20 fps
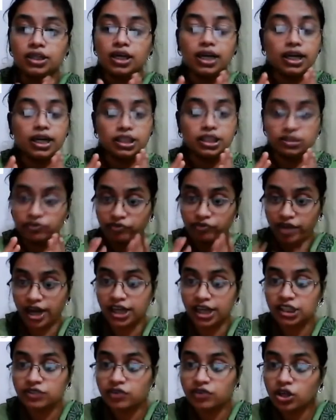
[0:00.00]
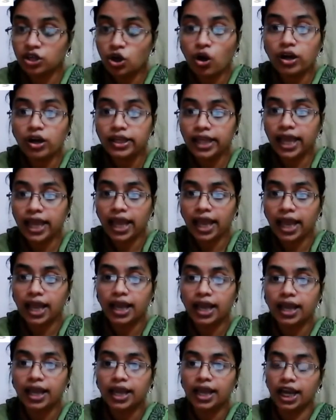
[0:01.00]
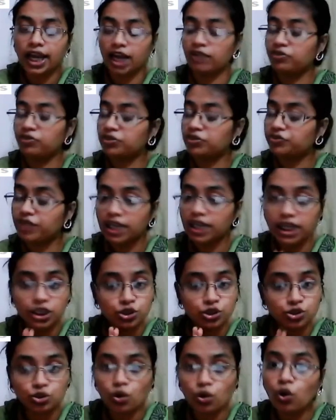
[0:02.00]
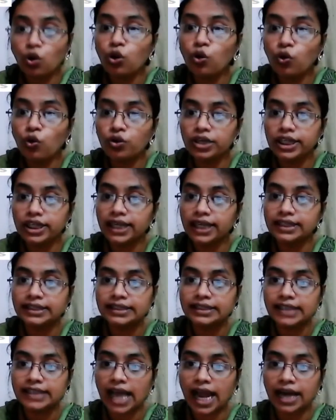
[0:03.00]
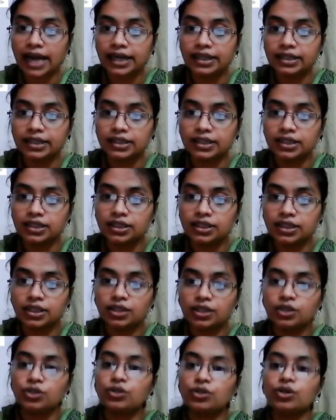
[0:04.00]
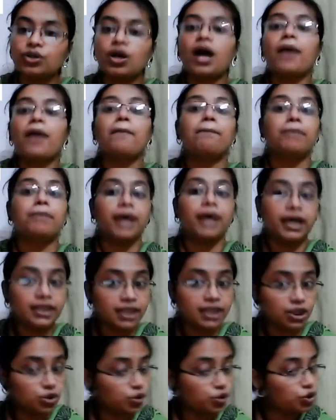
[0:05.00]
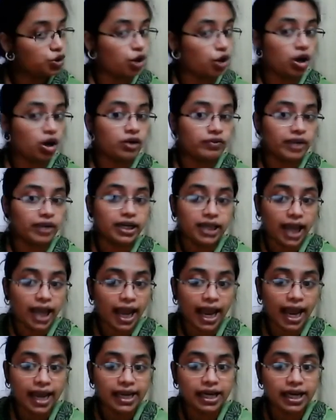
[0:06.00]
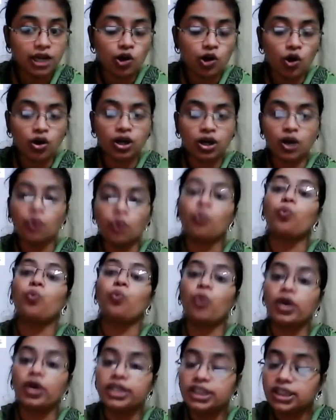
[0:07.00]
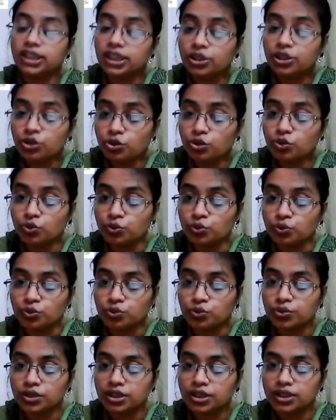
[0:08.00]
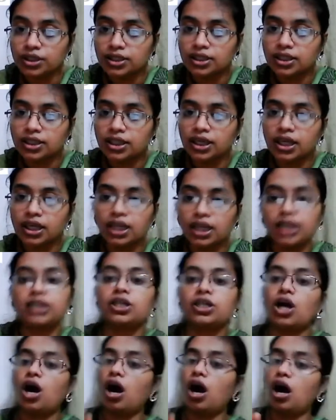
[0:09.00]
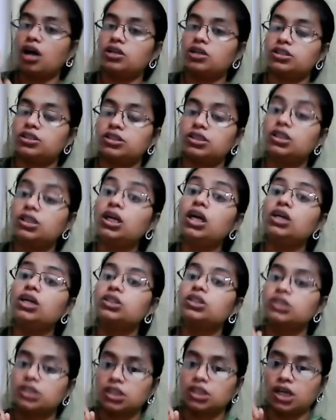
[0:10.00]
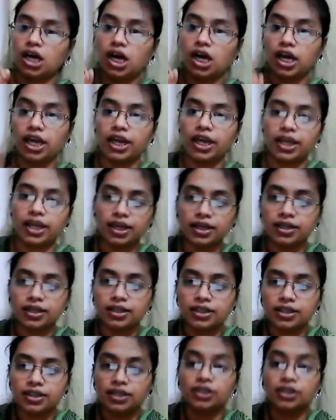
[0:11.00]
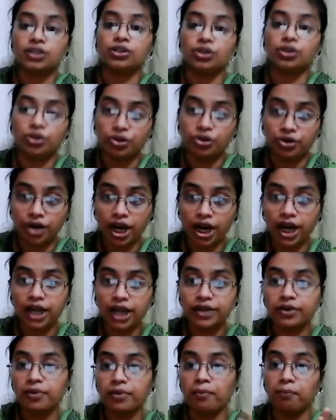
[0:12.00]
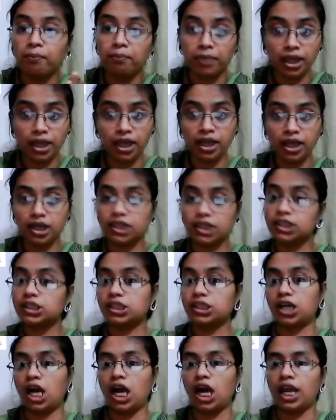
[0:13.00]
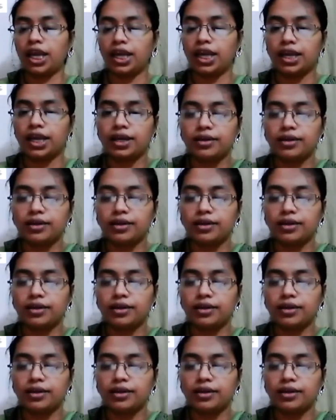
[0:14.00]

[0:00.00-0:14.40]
Its friends were not there. It was feeling so lonely and sad. But it could not wait any longer. What did it do? It asked the sky, the great big sky,